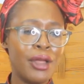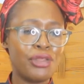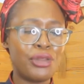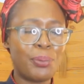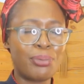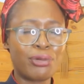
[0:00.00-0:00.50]

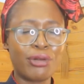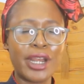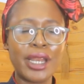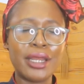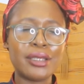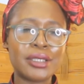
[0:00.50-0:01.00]
the
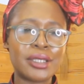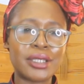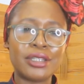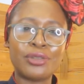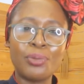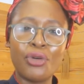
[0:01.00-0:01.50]
breeze
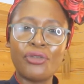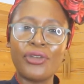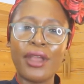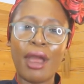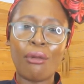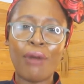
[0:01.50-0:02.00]
is
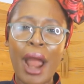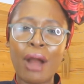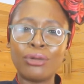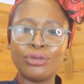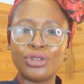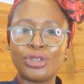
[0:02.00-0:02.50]
moving
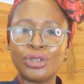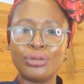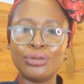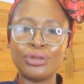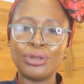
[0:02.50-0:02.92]
around you.